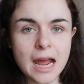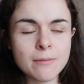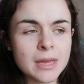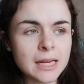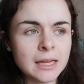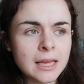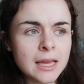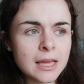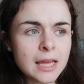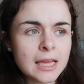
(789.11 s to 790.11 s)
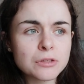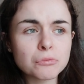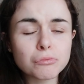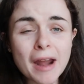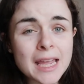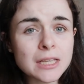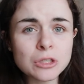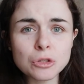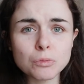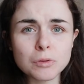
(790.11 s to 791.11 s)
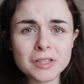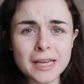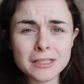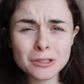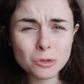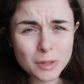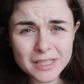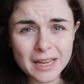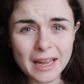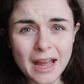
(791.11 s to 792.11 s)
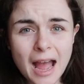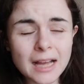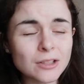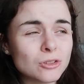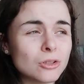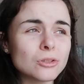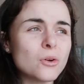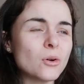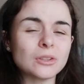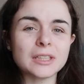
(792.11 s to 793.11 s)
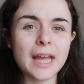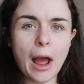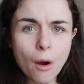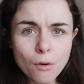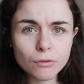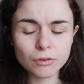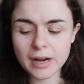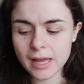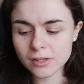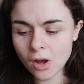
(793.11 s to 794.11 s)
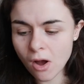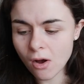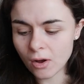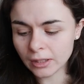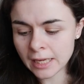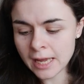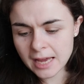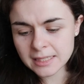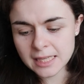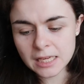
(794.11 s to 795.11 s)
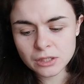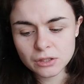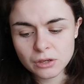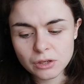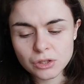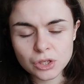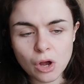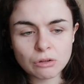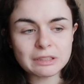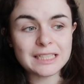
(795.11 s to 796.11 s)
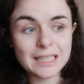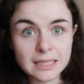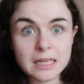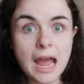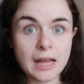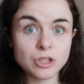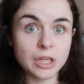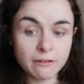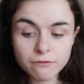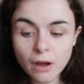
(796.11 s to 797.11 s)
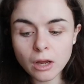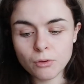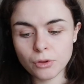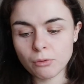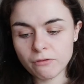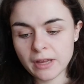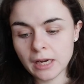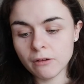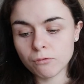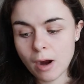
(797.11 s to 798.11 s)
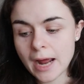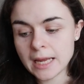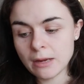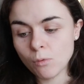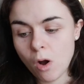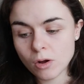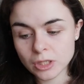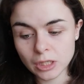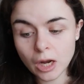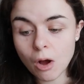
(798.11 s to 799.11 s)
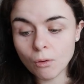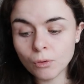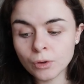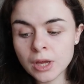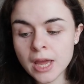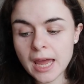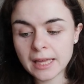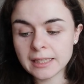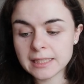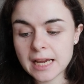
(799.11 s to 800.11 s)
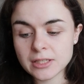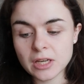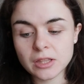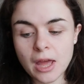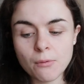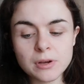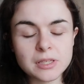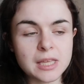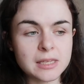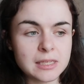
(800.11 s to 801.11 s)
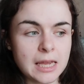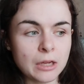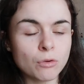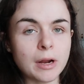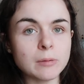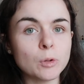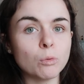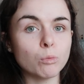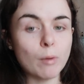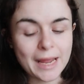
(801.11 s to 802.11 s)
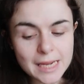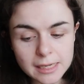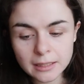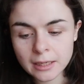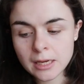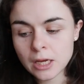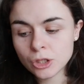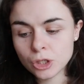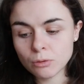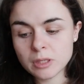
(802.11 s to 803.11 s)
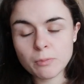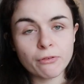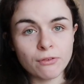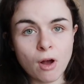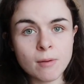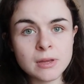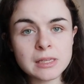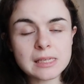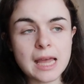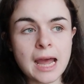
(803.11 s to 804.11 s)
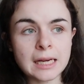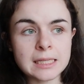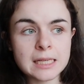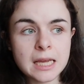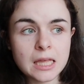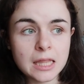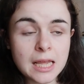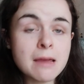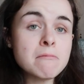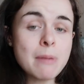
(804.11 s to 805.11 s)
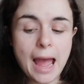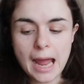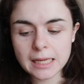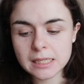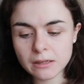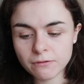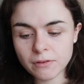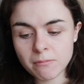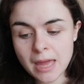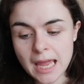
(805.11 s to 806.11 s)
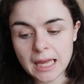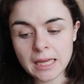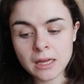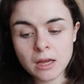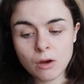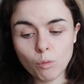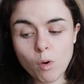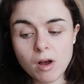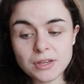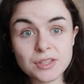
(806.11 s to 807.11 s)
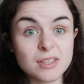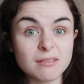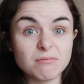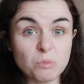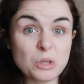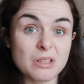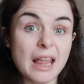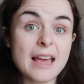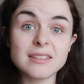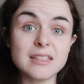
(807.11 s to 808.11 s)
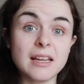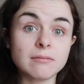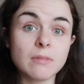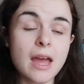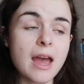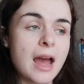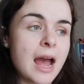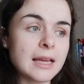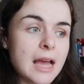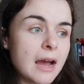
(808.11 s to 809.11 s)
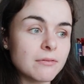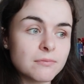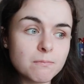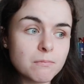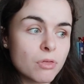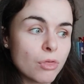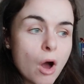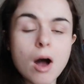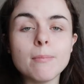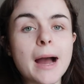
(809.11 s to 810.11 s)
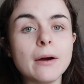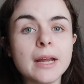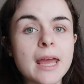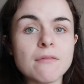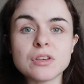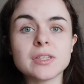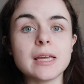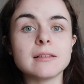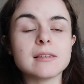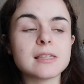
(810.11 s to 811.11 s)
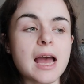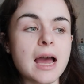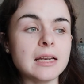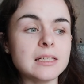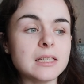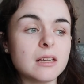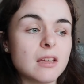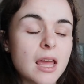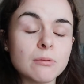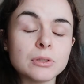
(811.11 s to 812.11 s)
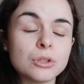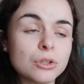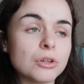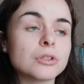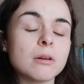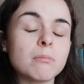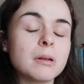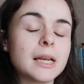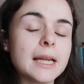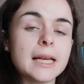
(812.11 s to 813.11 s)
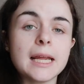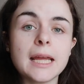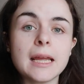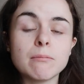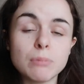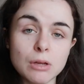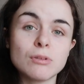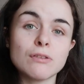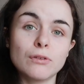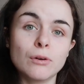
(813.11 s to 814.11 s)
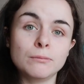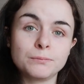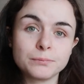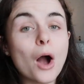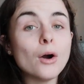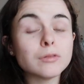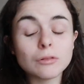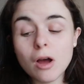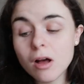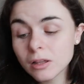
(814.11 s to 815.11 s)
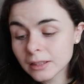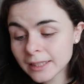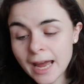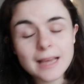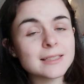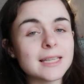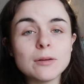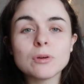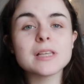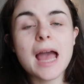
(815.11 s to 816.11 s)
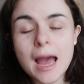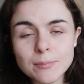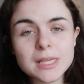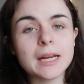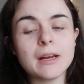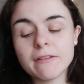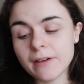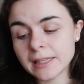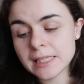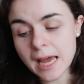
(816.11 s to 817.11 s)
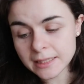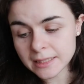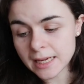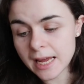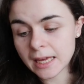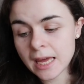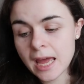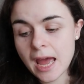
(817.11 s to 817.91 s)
I mean, his range was exquisite. I just couldn't get over it at all. As this song did actually follow the reveal of why he walks alone in the desert, there was this incredible weight to his performance, and the impact for me was lasting. I've thought about it ever since, and it was just completely beautiful. Overall, casting was absolutely fantastic.